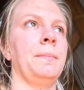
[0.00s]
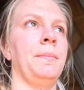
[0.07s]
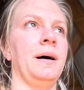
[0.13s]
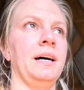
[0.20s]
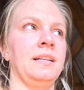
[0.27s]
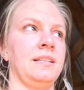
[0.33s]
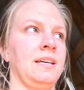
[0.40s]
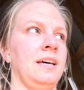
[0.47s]

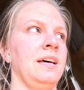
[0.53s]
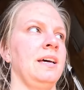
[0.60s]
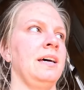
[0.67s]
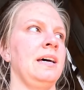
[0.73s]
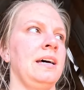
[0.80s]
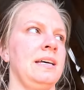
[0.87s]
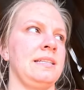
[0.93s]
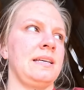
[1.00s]
but
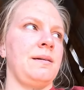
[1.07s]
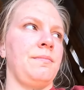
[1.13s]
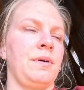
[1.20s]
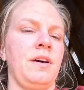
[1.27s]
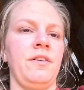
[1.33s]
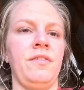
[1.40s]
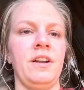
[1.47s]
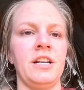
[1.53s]
as I'm
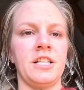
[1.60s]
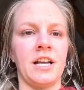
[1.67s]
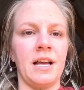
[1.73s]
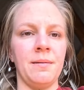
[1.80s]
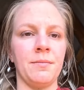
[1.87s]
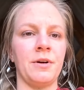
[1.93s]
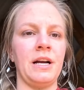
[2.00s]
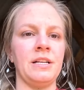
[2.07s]

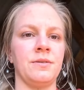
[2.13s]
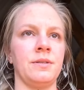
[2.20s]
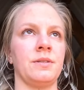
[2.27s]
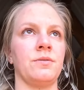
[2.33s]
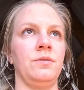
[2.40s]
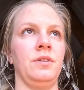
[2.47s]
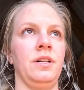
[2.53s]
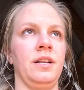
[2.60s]
finishing up graduate
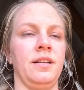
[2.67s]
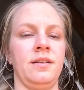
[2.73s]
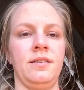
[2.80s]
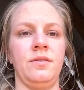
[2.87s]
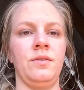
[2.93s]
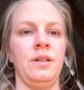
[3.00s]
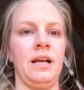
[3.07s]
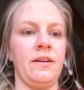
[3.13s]
school and
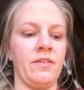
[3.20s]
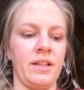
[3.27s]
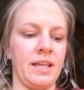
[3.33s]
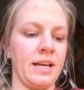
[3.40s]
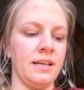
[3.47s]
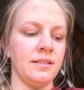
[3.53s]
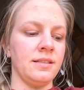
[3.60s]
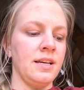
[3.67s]

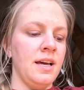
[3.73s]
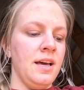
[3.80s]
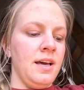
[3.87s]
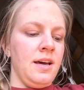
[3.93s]
everything else,